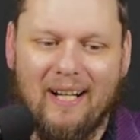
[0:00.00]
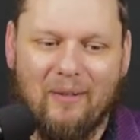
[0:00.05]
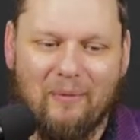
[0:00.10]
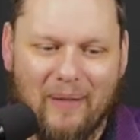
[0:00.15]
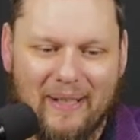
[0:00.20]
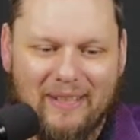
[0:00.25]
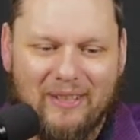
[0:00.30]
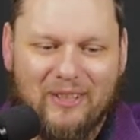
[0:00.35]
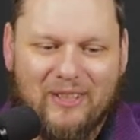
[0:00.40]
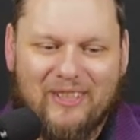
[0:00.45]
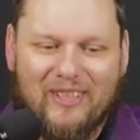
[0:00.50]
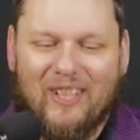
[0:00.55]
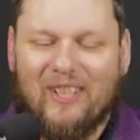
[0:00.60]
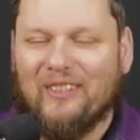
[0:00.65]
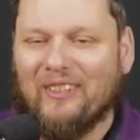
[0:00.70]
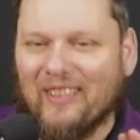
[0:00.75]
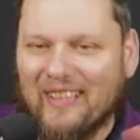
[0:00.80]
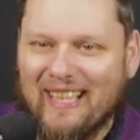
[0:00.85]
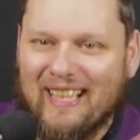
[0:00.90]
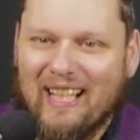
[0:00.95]
when you
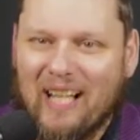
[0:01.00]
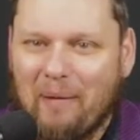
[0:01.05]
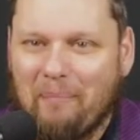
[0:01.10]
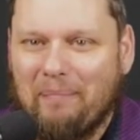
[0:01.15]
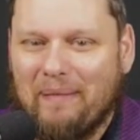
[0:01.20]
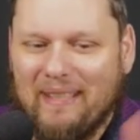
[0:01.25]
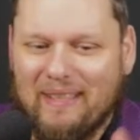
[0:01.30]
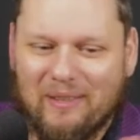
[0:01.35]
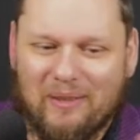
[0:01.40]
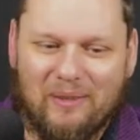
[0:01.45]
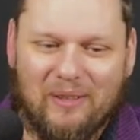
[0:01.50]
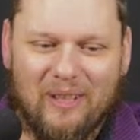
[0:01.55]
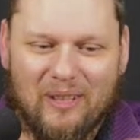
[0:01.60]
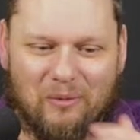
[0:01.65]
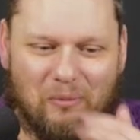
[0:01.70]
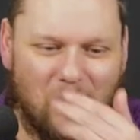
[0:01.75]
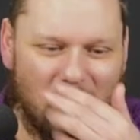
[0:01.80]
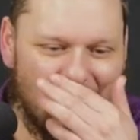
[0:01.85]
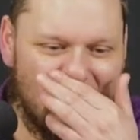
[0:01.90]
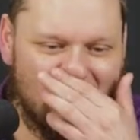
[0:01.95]
start looking up these
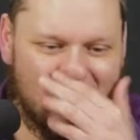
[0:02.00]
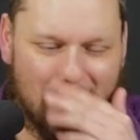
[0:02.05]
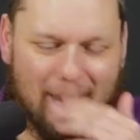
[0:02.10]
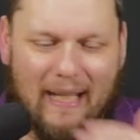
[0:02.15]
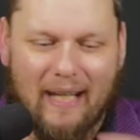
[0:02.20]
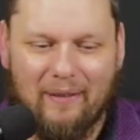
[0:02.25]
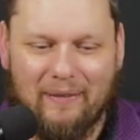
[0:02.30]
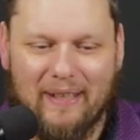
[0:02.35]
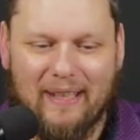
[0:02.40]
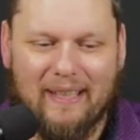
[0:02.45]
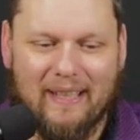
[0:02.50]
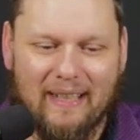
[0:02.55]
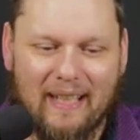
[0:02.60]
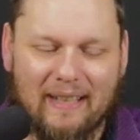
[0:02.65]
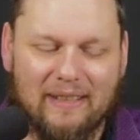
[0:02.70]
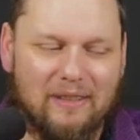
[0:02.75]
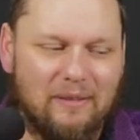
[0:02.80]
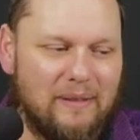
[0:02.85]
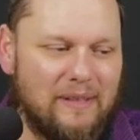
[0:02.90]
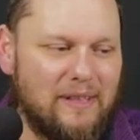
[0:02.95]
words and how they
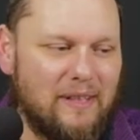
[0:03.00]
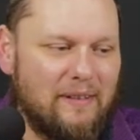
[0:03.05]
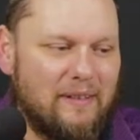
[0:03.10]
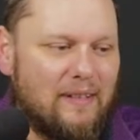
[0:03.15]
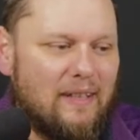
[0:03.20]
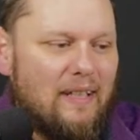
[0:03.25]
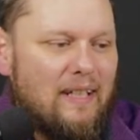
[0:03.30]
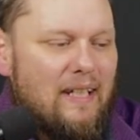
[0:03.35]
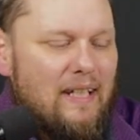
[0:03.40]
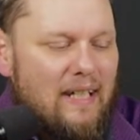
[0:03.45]
connect to each other.